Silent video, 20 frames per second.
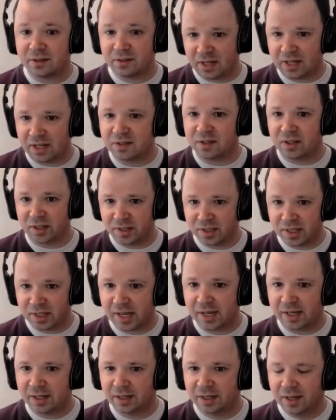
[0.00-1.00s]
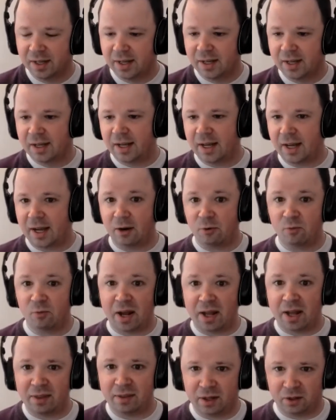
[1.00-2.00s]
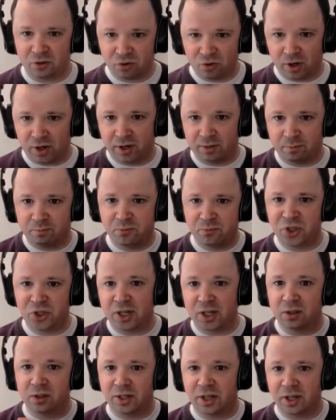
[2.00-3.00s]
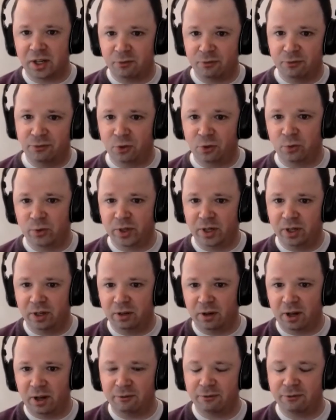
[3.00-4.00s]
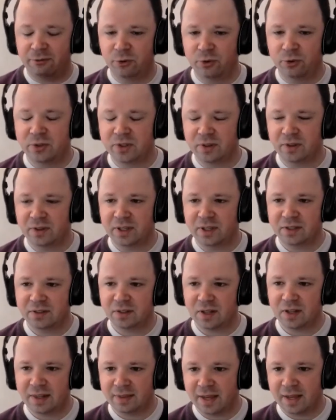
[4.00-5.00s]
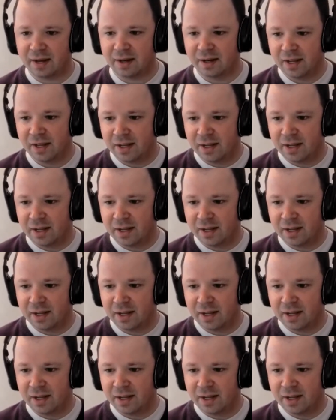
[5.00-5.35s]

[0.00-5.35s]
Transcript: It's easy to take uh, rather than try to juggle it in fluid and, and foods and things like that